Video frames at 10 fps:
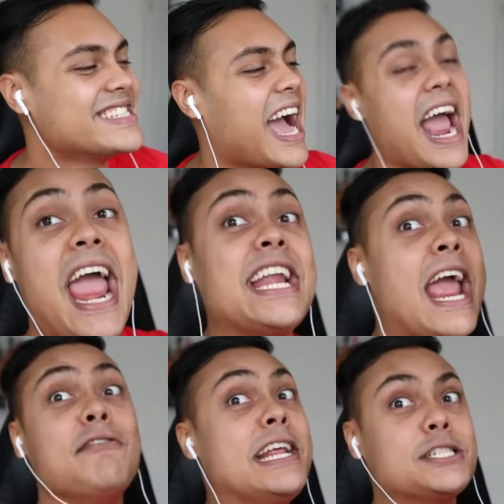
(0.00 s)
guy ain't
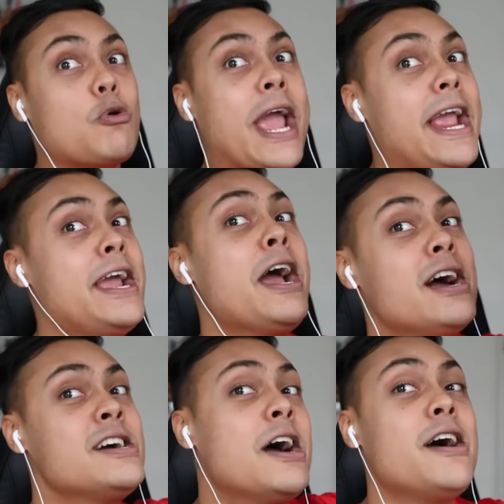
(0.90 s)
having this, okay?
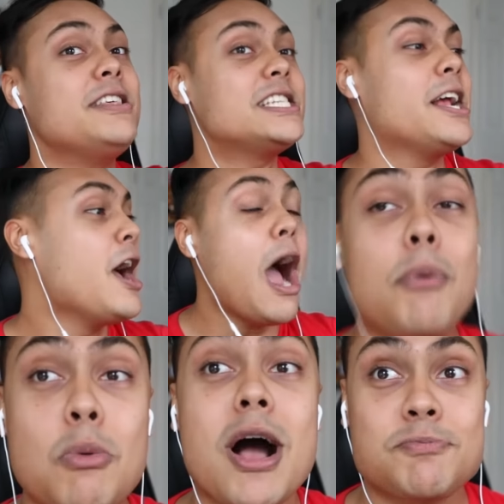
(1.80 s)
I
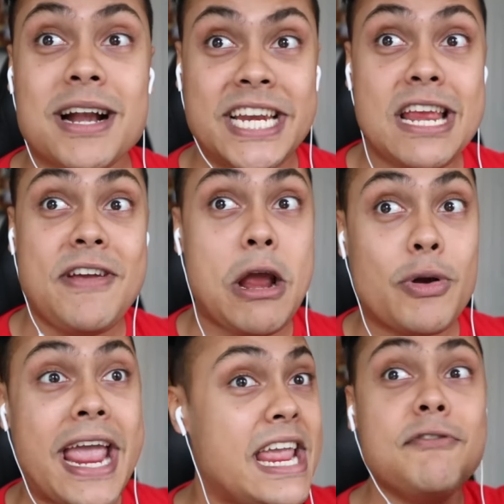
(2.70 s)
want to watch my TV,
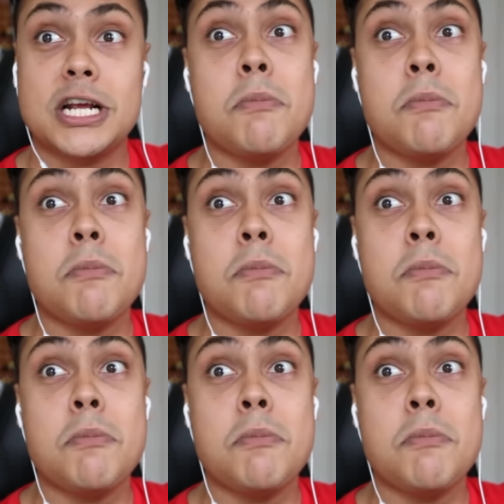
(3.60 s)
okay? Even the